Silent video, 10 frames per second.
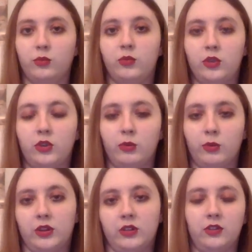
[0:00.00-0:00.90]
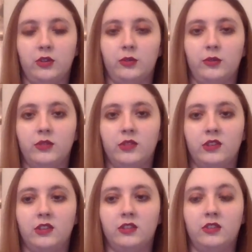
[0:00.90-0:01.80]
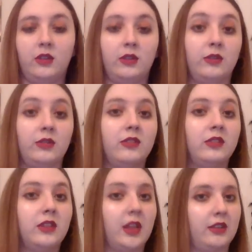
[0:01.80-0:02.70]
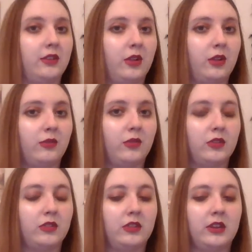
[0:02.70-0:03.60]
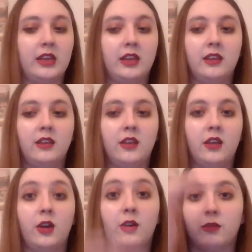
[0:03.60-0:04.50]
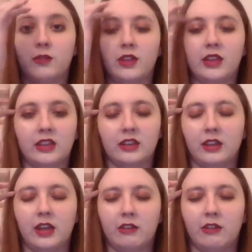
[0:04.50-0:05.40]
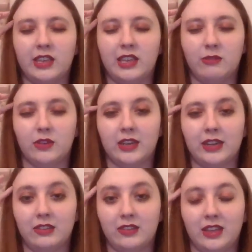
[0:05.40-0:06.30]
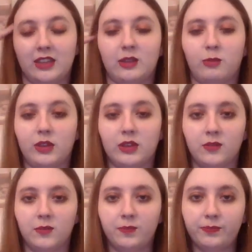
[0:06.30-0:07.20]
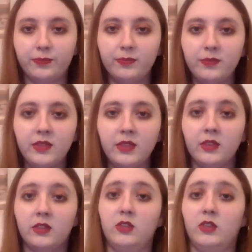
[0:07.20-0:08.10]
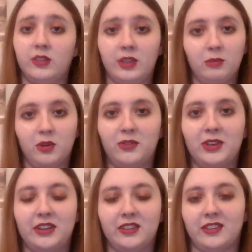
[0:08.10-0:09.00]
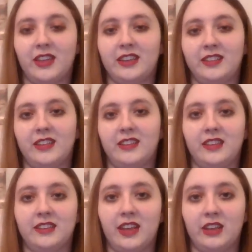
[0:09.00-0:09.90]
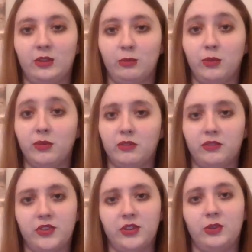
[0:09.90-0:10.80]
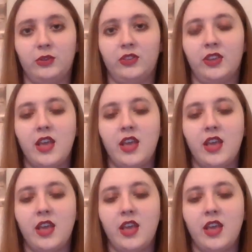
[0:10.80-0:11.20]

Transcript: do want to do. So that's all for today. Oh, and I know I keep forgetting to say this, but to see more videos like this, because I do movie reviews